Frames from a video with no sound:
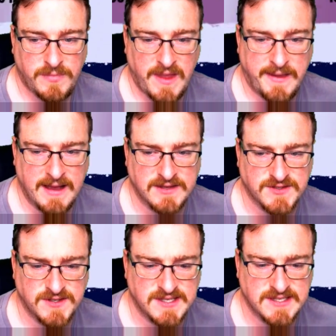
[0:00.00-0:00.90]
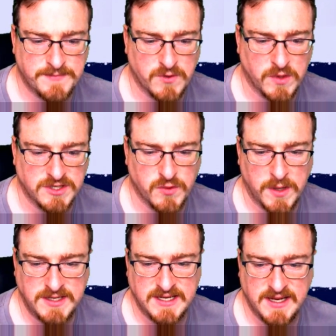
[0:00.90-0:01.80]
Okay, Zeus is up to
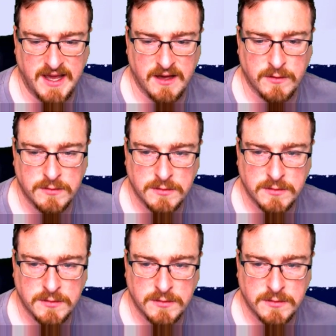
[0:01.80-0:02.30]
120 now.